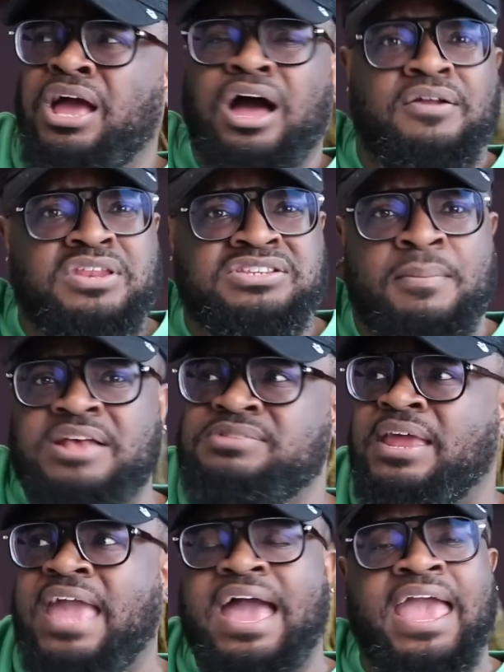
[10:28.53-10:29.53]
when
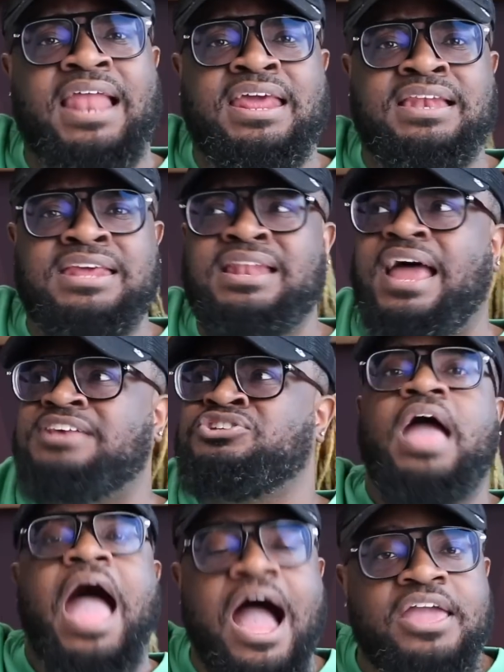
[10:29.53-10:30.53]
they got LED lights,
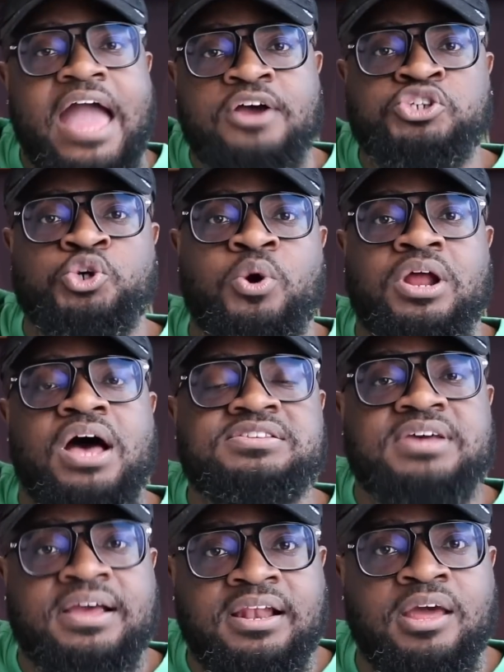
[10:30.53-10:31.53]
how y'all showing
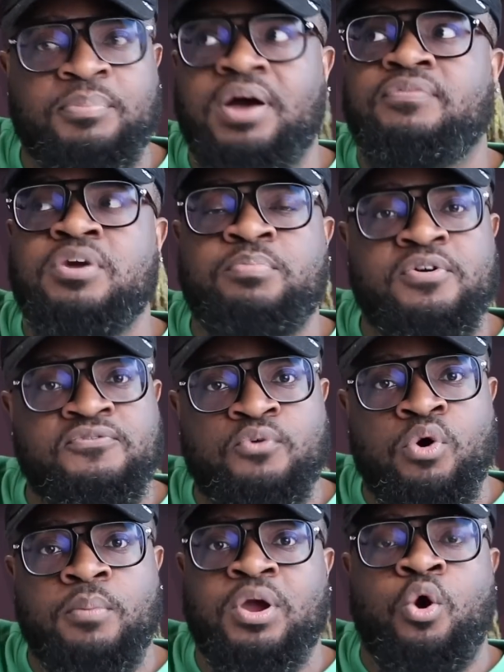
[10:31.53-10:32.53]
us a clip of them
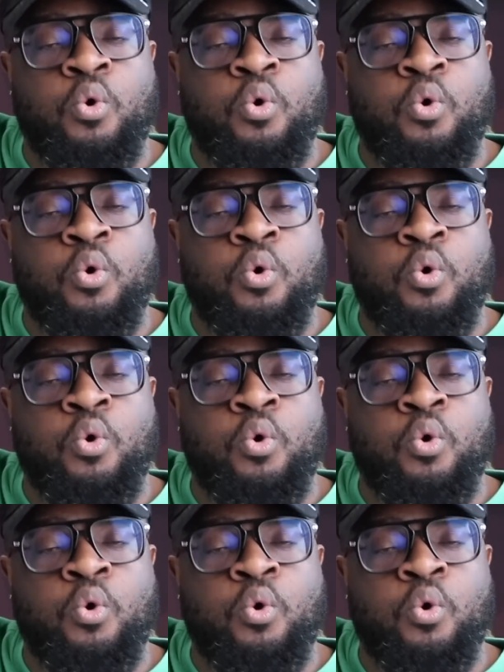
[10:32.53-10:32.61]
performing